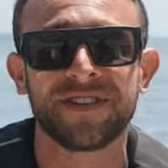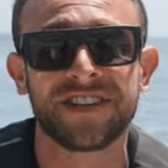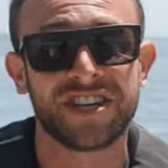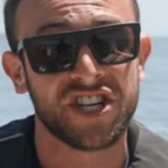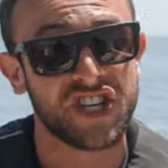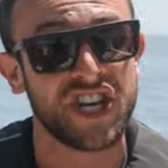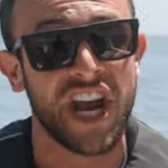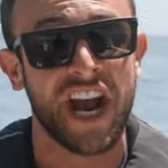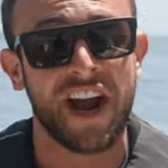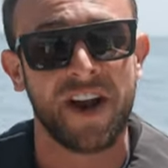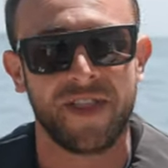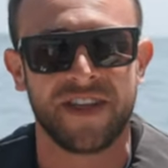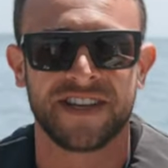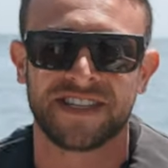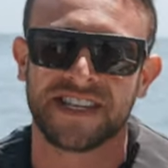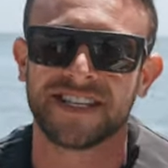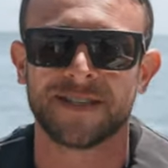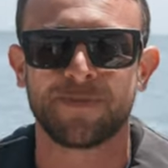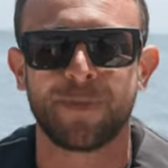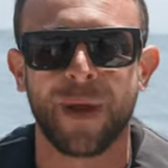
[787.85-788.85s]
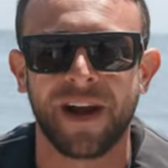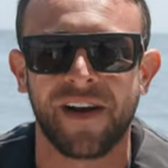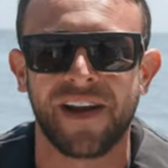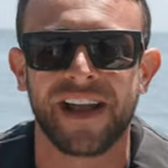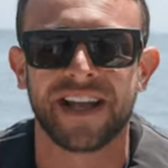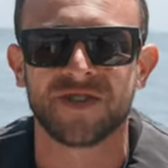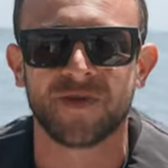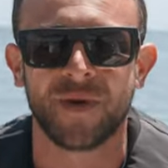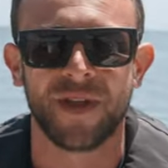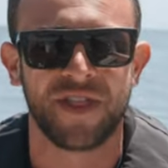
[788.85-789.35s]
to share this
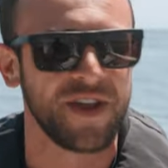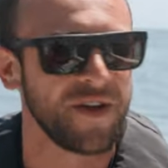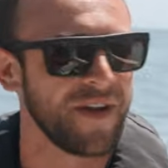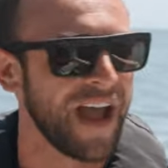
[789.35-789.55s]
experience with you